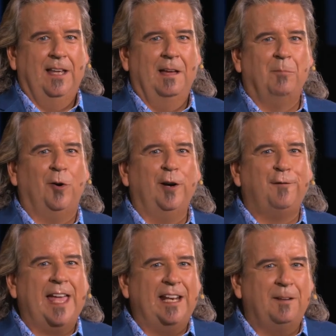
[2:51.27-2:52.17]
And
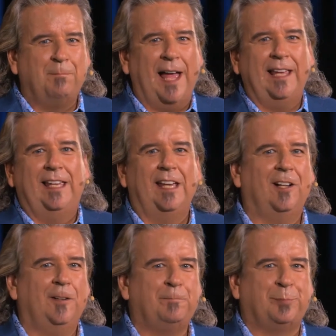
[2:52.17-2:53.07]
motivated by
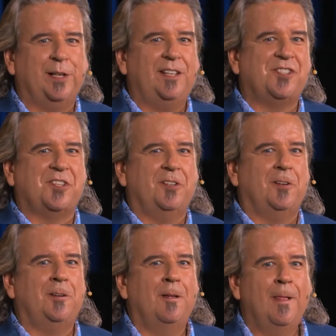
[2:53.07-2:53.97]
guilt, pretty
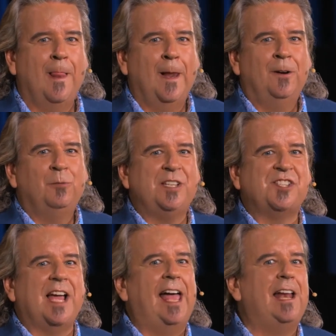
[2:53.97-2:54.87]
soon we
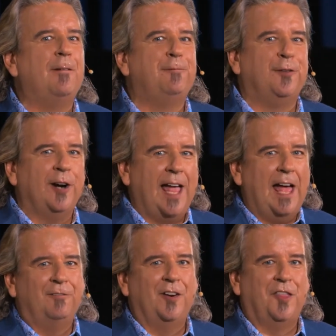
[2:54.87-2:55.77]
sign up for
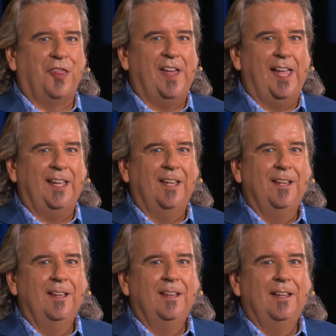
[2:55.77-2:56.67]
everything
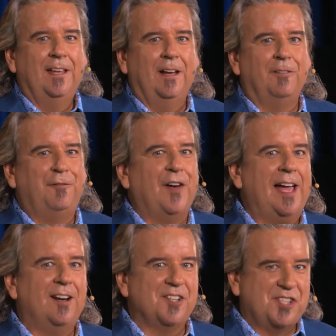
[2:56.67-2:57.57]
and we
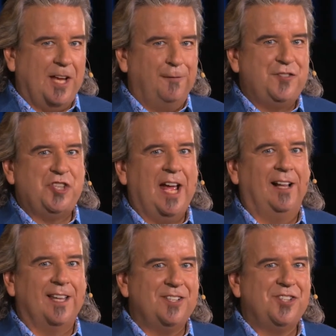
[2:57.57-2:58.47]
find ourselves
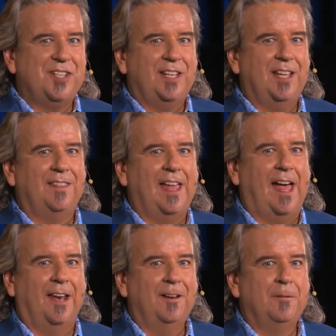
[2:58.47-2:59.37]
challenged in
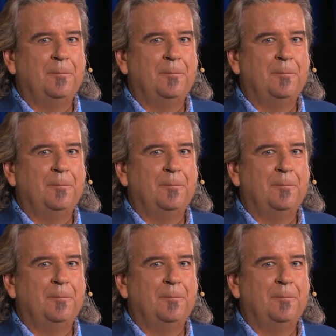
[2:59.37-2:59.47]
that.